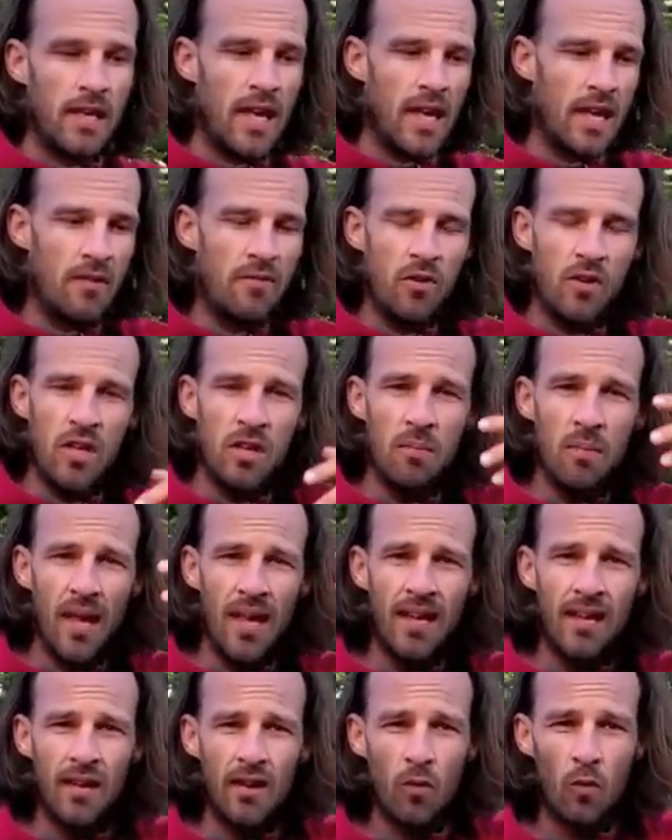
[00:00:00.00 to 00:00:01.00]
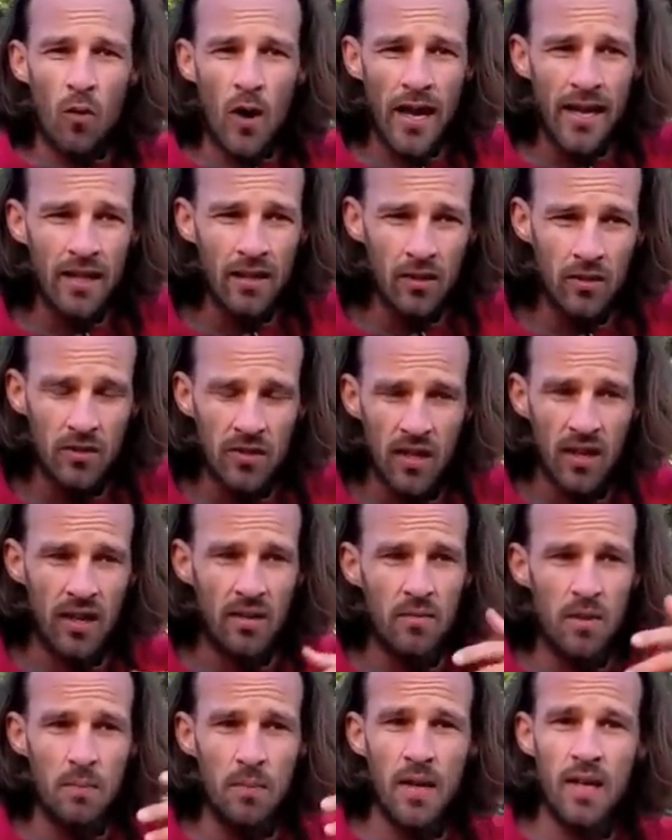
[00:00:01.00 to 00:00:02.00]
And if you can make it a regular
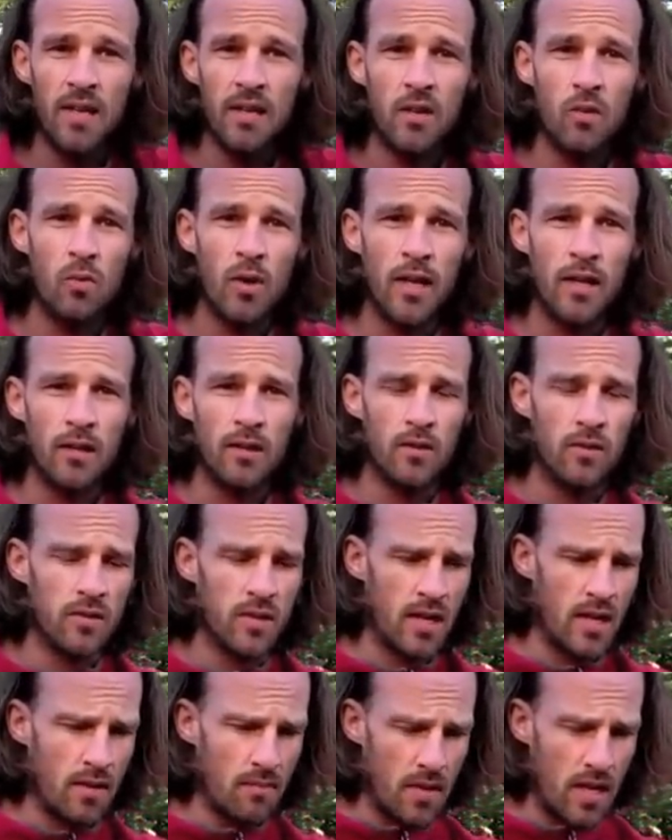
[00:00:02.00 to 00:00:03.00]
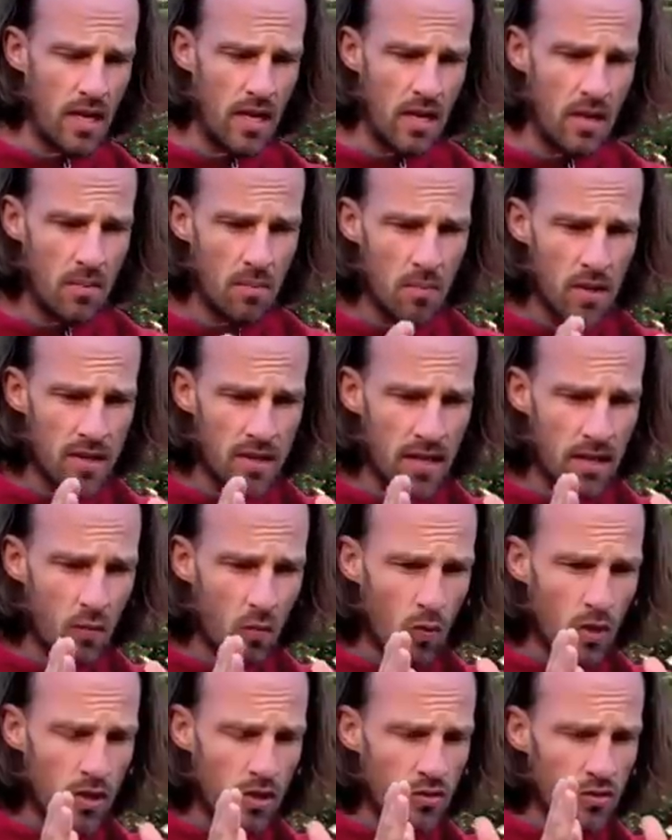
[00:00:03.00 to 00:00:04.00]
time, then make it a regular time. But
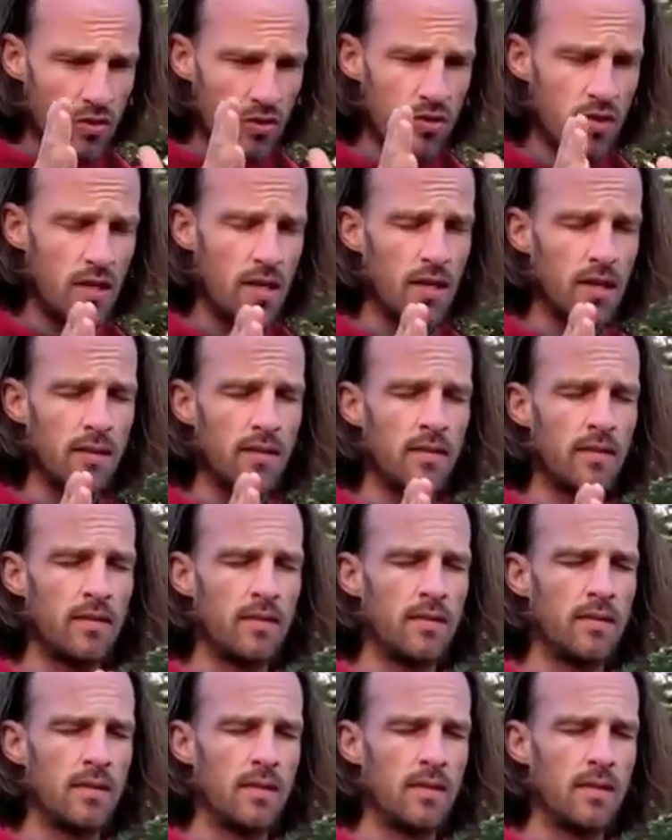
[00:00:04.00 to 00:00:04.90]
then when you sit,